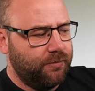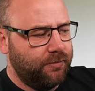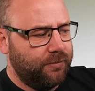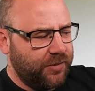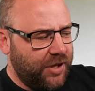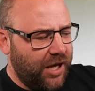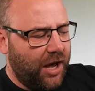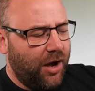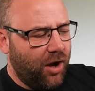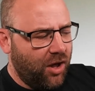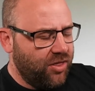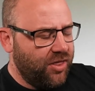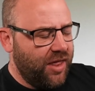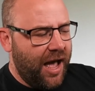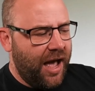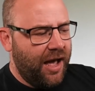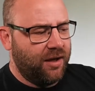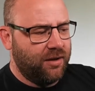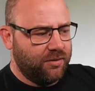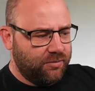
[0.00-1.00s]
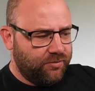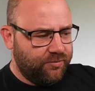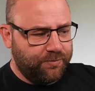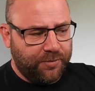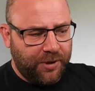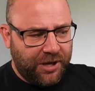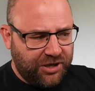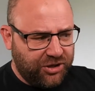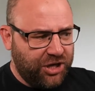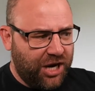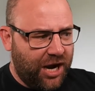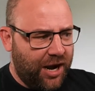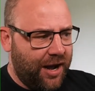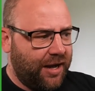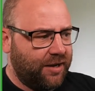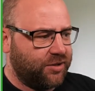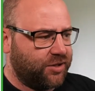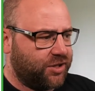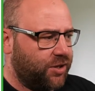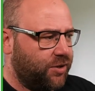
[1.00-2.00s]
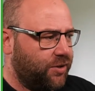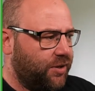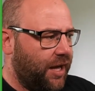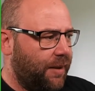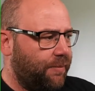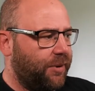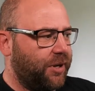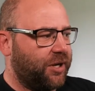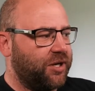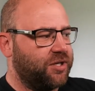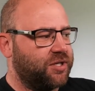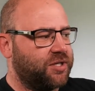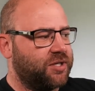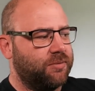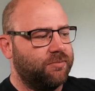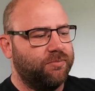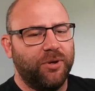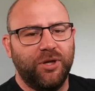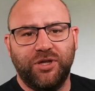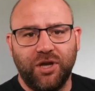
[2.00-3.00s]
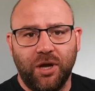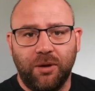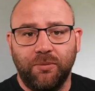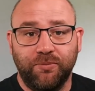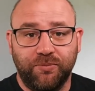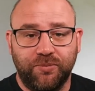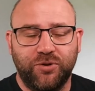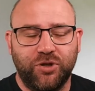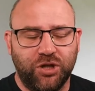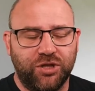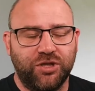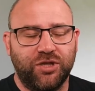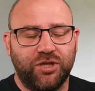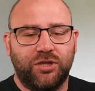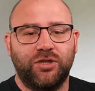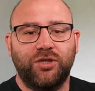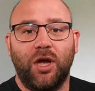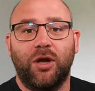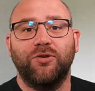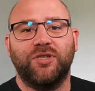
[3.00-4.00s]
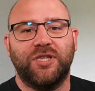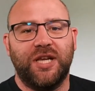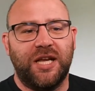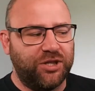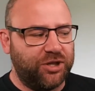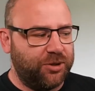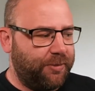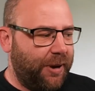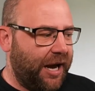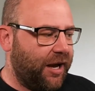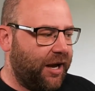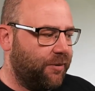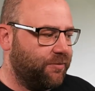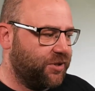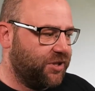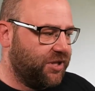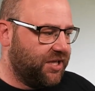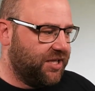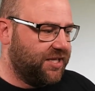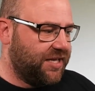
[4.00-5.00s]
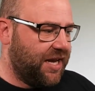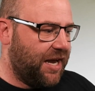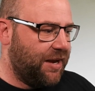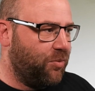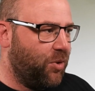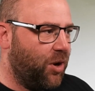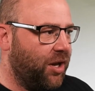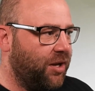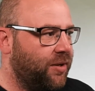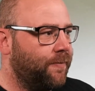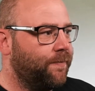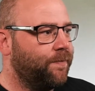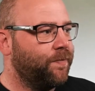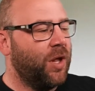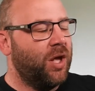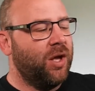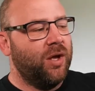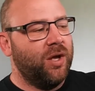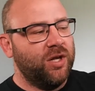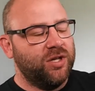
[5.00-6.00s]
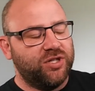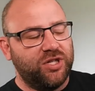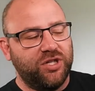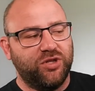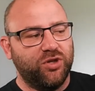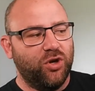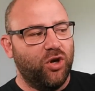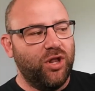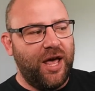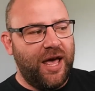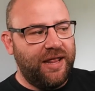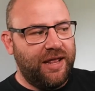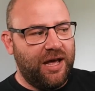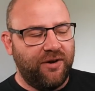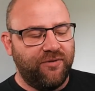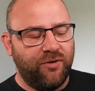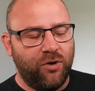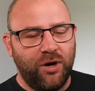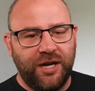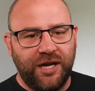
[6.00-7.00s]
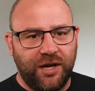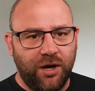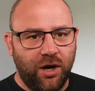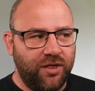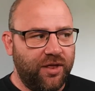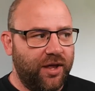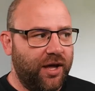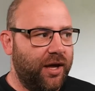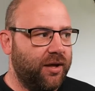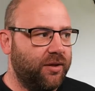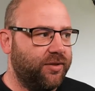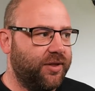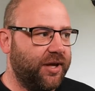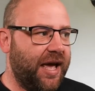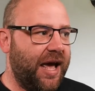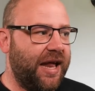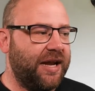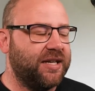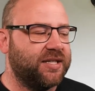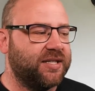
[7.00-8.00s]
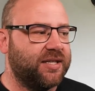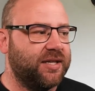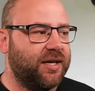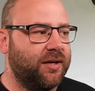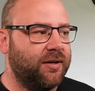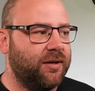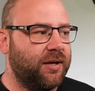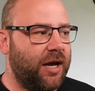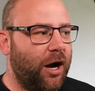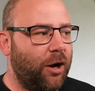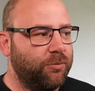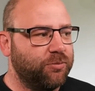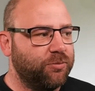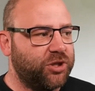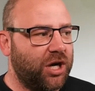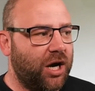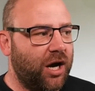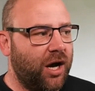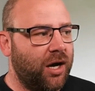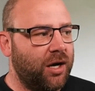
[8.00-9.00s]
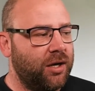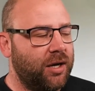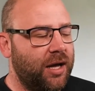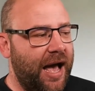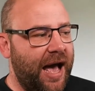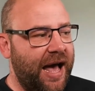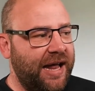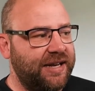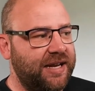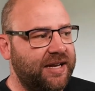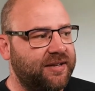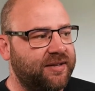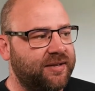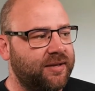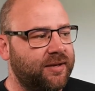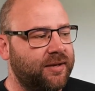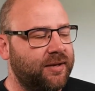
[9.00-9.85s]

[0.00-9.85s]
yeah, on that, big shout out to that but just don't send your backups to the same one. So you saw there that I've already got the canister Helm chart added,